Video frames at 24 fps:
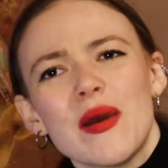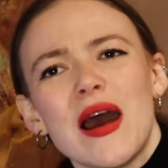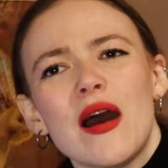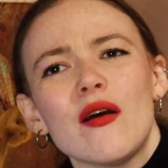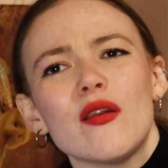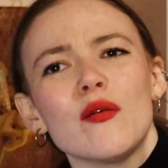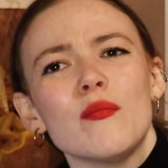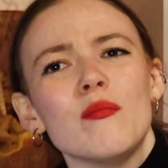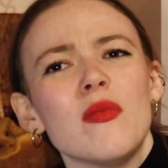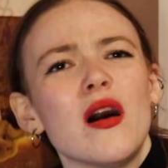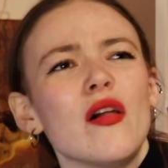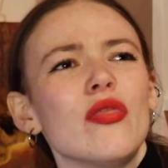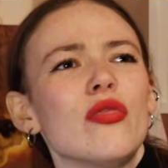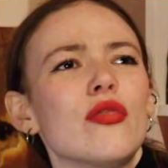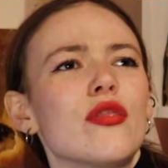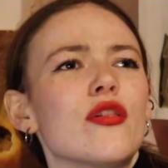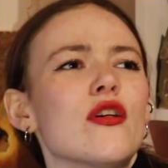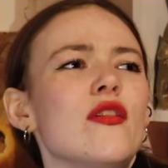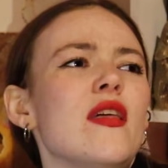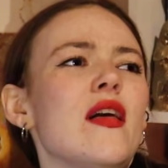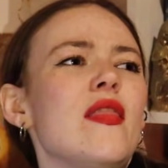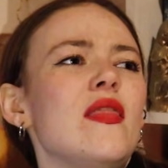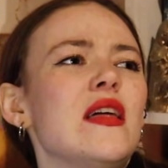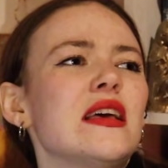amount a month
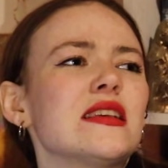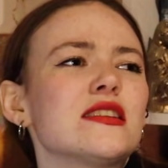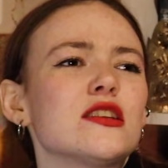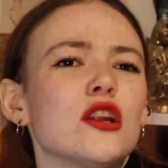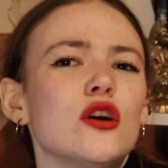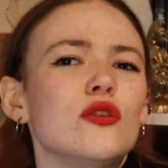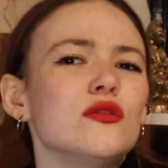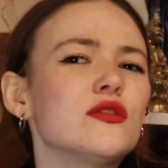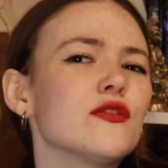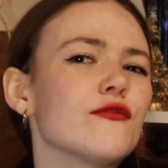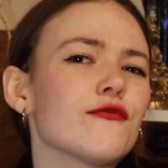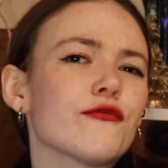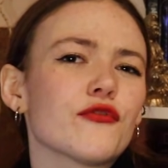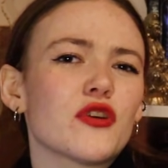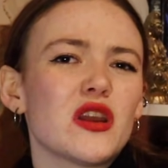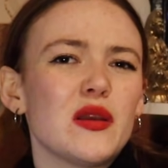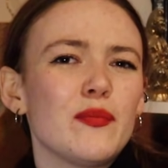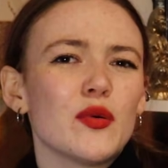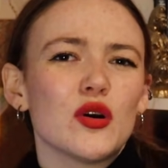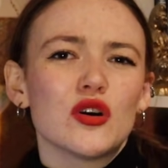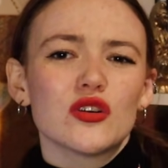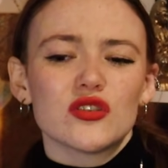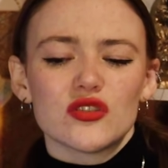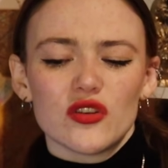and then there's loads of
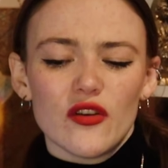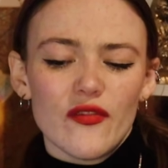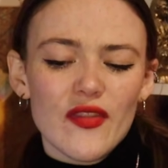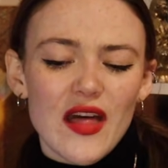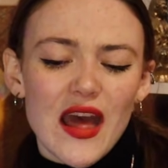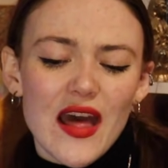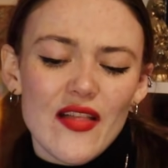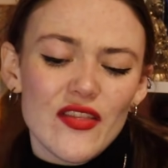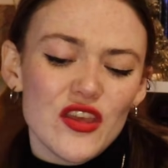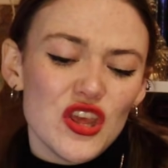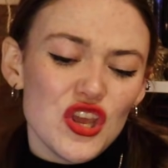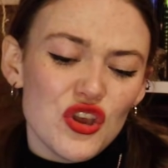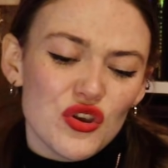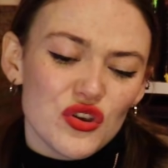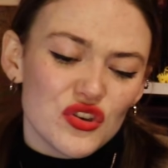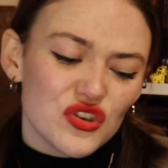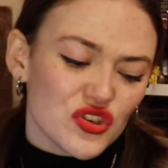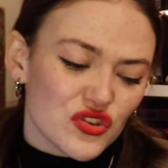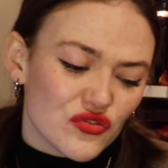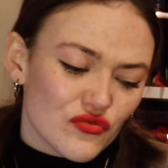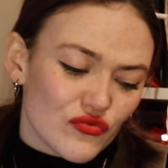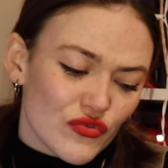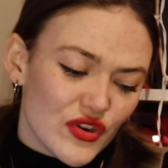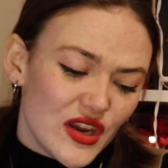free books on there that you
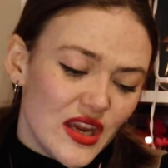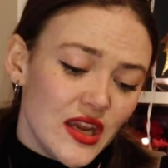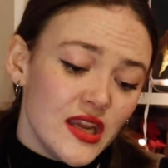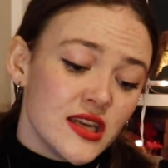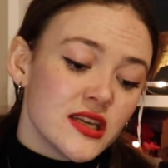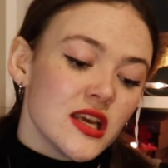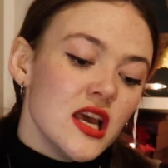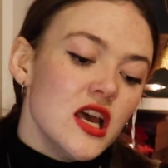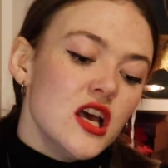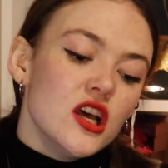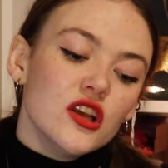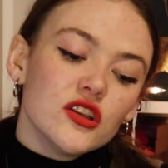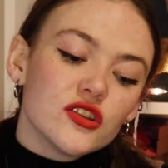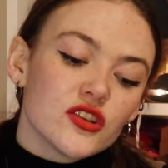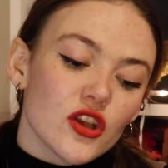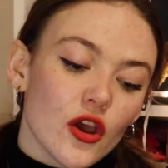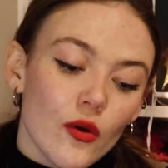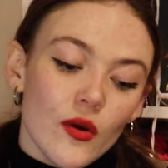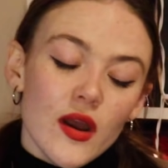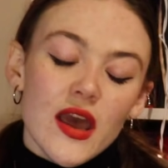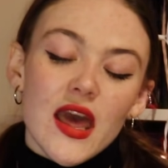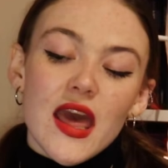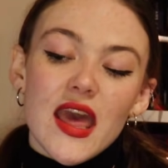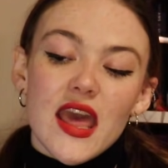can just read.
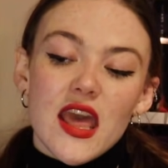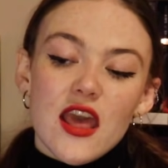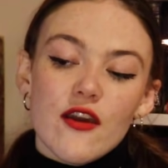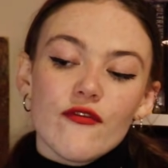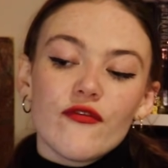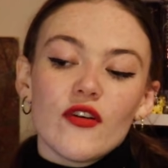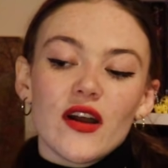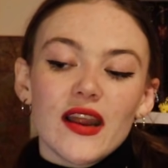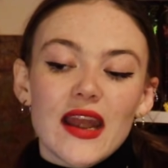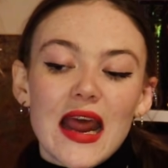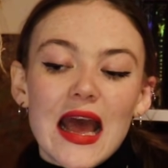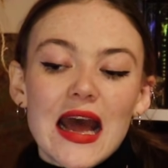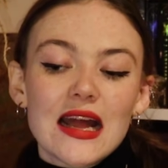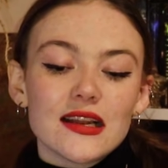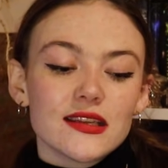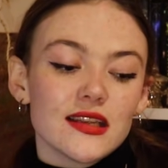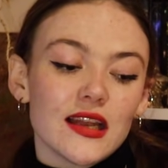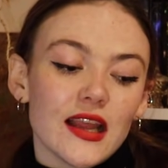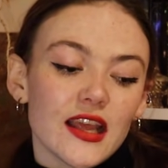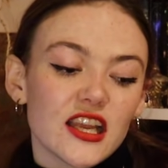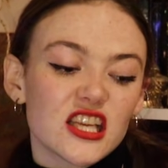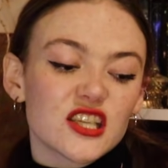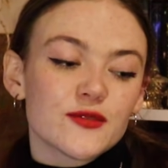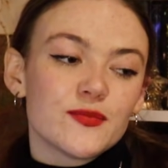So if I'd had
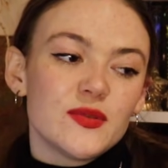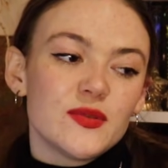to like